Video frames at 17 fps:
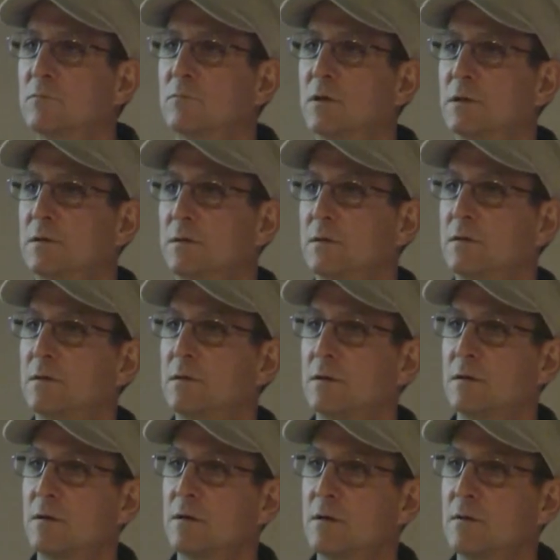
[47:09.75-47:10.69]
What? Yeah,
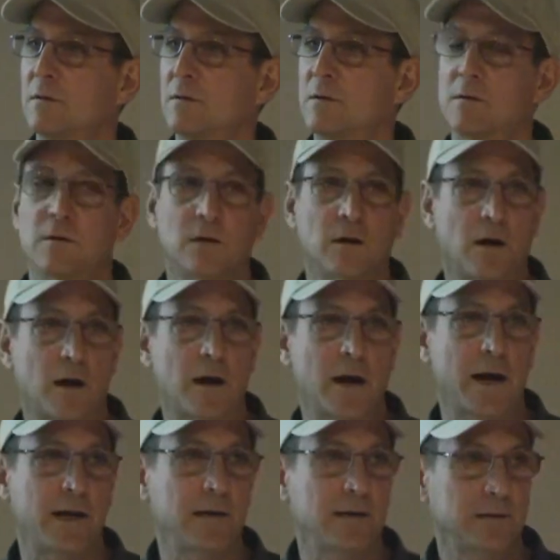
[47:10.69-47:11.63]
all
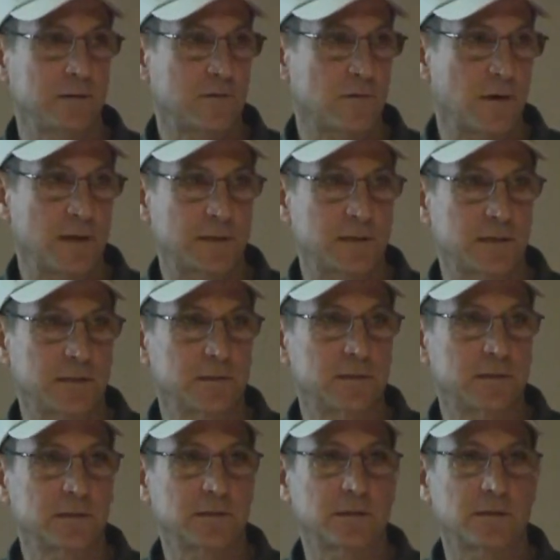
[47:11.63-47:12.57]
right.
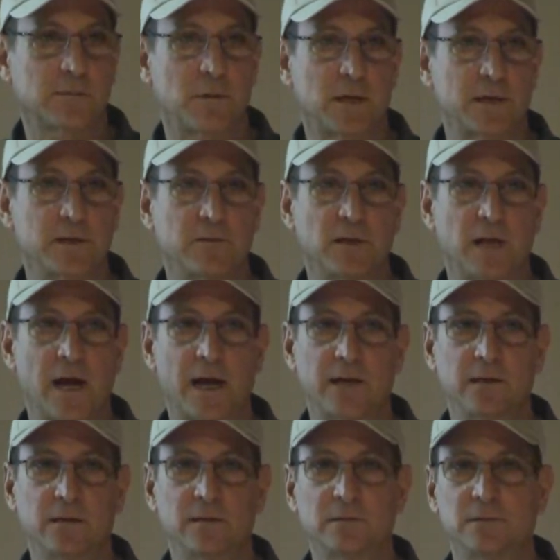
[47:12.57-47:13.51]
Questions? Come on, you
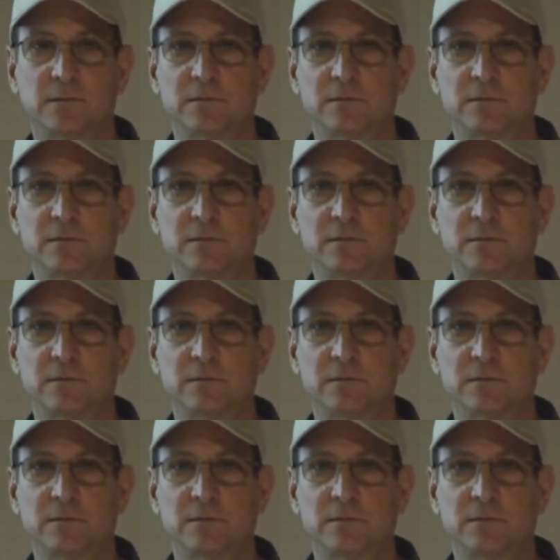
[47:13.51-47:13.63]
lot.